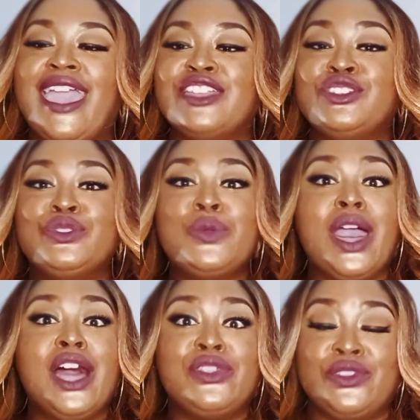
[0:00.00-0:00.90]
and do
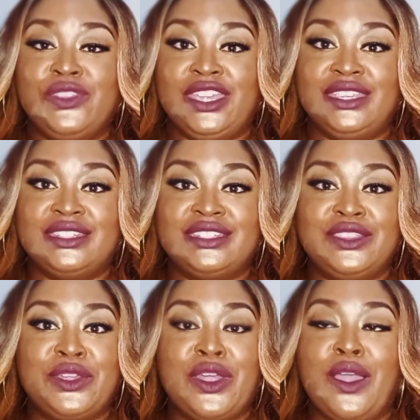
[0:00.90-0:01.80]
other things.
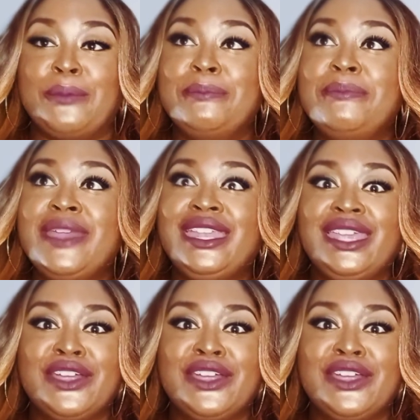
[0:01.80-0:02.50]
There are many